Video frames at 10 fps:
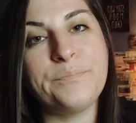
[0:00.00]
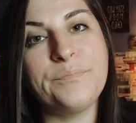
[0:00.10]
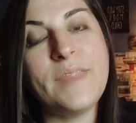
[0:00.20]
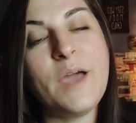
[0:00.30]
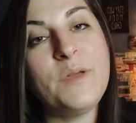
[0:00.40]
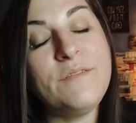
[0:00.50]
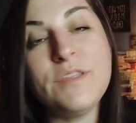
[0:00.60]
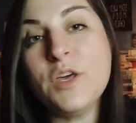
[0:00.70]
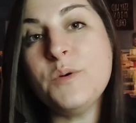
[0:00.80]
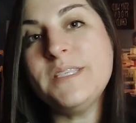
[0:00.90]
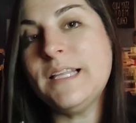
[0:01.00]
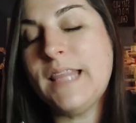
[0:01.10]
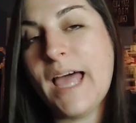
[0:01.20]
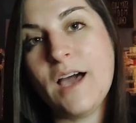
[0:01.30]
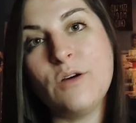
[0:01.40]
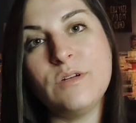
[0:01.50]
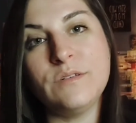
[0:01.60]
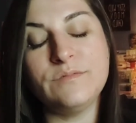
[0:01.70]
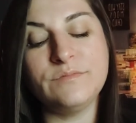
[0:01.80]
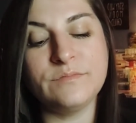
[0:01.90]
Now, even though it's allowed,
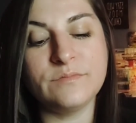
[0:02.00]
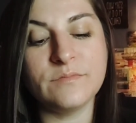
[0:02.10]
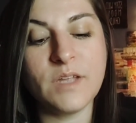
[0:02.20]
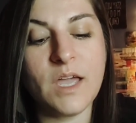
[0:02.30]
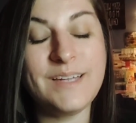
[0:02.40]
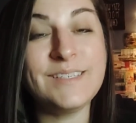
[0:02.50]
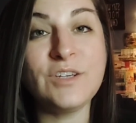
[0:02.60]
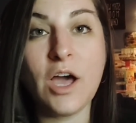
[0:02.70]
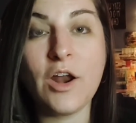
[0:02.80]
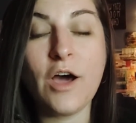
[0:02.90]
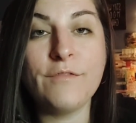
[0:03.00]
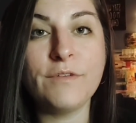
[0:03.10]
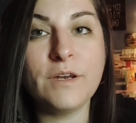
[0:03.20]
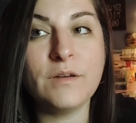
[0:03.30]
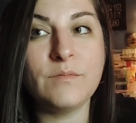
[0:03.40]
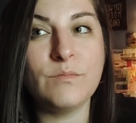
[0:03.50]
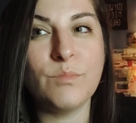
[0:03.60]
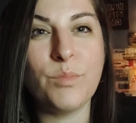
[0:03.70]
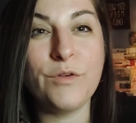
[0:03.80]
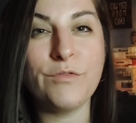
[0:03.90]
it is not often
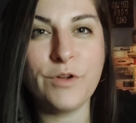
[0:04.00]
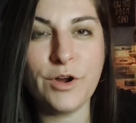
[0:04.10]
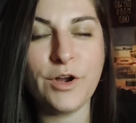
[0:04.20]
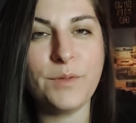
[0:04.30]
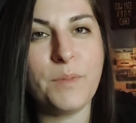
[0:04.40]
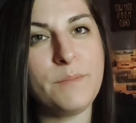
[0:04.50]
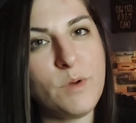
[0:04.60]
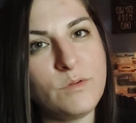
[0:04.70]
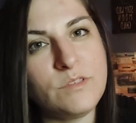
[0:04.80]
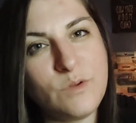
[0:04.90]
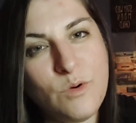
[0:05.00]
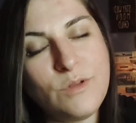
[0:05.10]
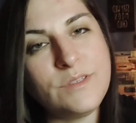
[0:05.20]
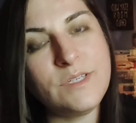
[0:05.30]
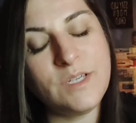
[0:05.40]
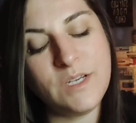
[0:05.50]
preferred by most souls